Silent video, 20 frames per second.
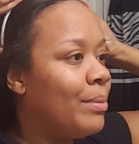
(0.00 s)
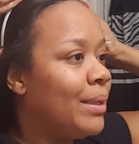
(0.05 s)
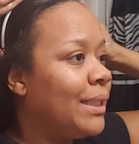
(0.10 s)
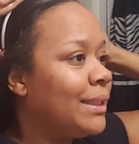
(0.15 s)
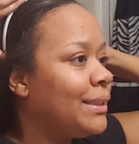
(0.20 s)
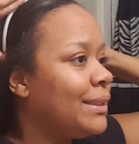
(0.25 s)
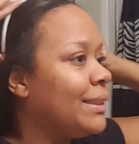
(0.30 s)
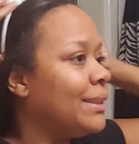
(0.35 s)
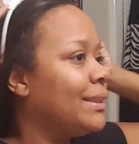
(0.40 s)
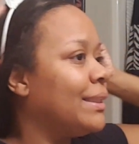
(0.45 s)

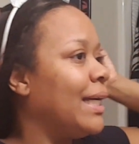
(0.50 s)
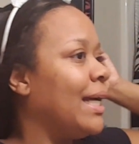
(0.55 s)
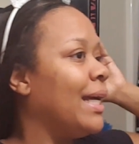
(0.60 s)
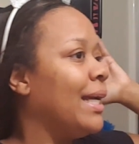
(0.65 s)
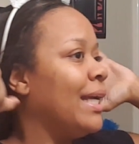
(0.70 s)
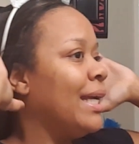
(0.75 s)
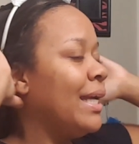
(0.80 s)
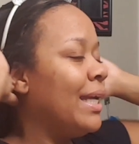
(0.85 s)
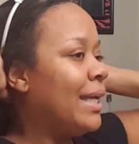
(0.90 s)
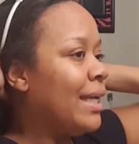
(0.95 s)
best as
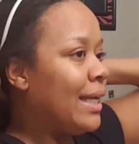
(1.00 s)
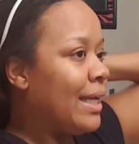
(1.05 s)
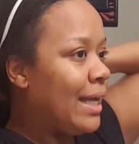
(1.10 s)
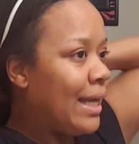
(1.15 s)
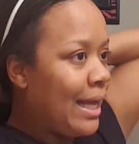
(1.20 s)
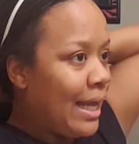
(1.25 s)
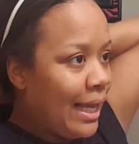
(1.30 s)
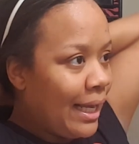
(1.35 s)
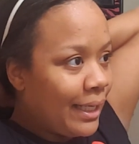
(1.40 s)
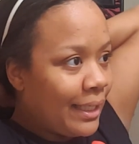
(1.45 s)

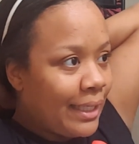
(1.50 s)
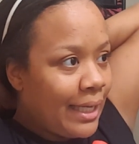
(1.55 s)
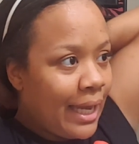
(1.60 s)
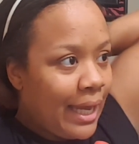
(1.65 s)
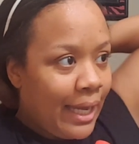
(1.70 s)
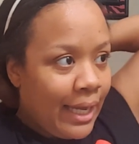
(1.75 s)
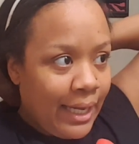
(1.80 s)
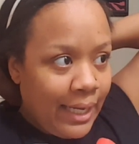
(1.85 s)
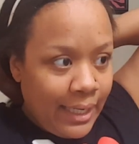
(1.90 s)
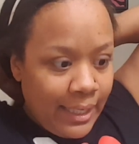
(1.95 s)
I
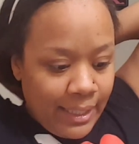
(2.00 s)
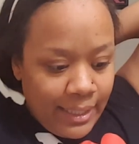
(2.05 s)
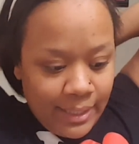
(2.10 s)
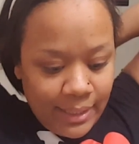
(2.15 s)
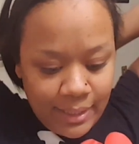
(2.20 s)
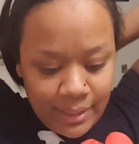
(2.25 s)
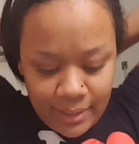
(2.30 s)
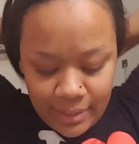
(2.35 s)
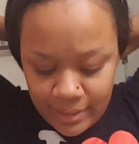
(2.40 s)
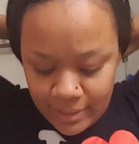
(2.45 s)

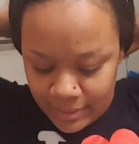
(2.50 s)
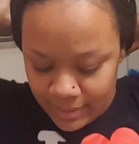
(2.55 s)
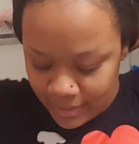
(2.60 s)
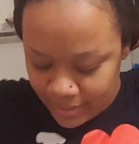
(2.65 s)
can.